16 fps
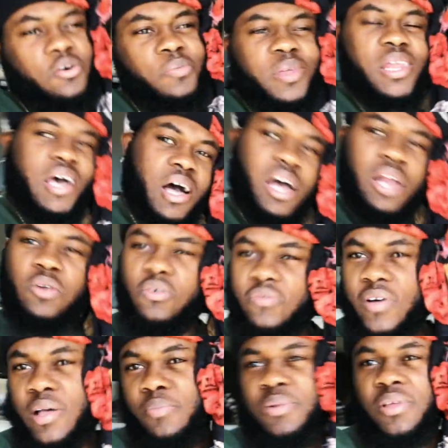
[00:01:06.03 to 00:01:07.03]
me there all
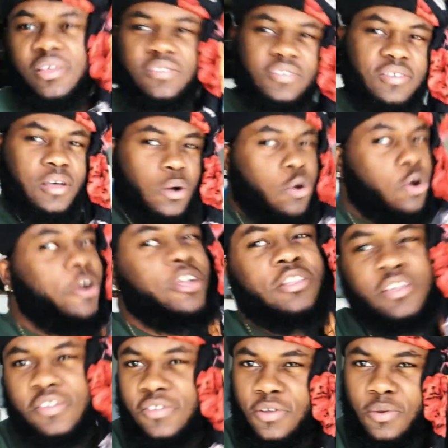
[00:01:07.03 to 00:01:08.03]
over the place. It's a
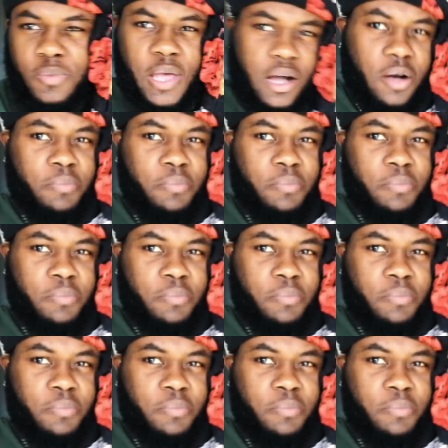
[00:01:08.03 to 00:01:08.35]
quarantine something I go